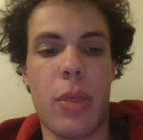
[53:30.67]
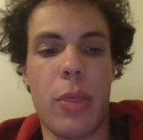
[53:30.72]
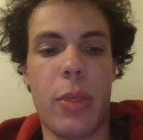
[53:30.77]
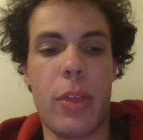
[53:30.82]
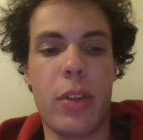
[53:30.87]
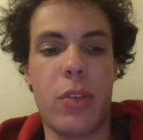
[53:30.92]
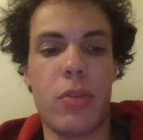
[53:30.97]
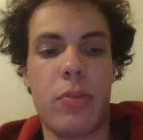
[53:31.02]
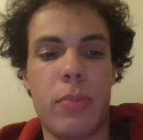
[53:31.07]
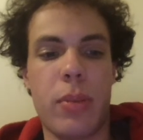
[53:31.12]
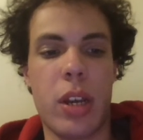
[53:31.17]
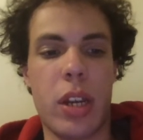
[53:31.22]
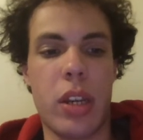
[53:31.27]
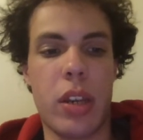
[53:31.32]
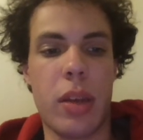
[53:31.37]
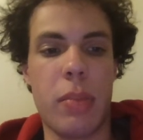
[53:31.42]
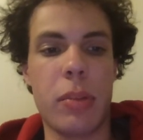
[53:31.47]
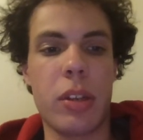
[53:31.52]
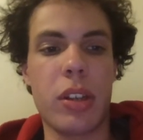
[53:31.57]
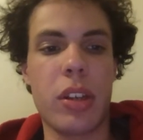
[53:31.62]
Thinner
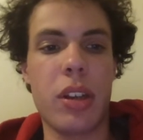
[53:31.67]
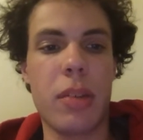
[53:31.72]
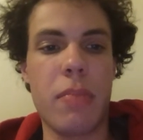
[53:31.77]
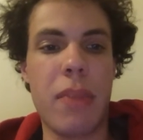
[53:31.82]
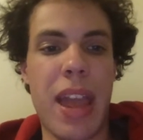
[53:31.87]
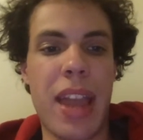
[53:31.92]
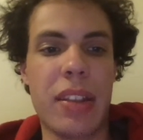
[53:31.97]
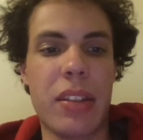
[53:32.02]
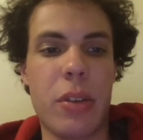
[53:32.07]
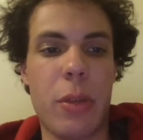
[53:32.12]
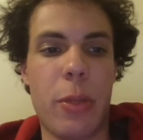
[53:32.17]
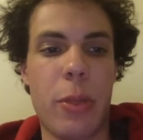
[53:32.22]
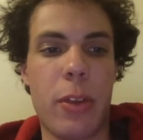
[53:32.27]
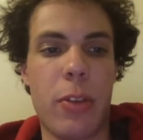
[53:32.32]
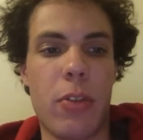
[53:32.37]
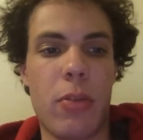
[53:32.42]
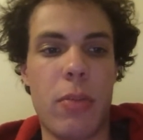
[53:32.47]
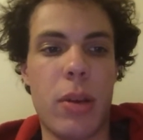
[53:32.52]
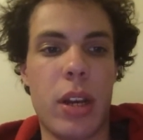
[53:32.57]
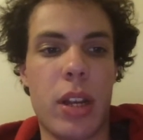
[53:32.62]
Mud. I'm gonna come back to
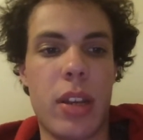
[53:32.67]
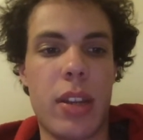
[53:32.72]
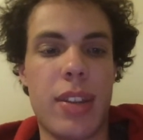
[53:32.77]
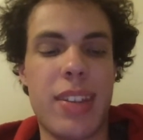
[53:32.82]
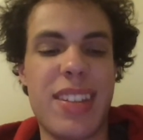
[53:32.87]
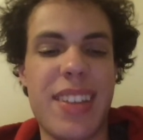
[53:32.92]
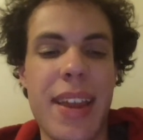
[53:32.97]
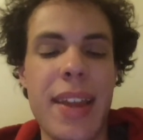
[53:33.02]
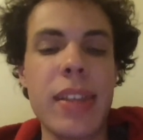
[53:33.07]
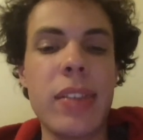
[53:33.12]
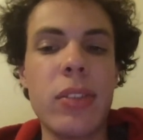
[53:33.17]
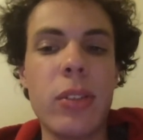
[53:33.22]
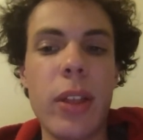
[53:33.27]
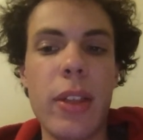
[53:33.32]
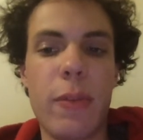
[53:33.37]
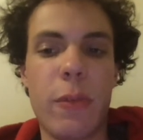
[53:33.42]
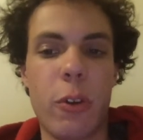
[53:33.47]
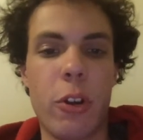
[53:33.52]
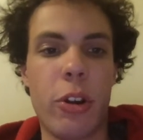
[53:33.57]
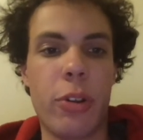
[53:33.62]
Thinner Mud. Dead Liver.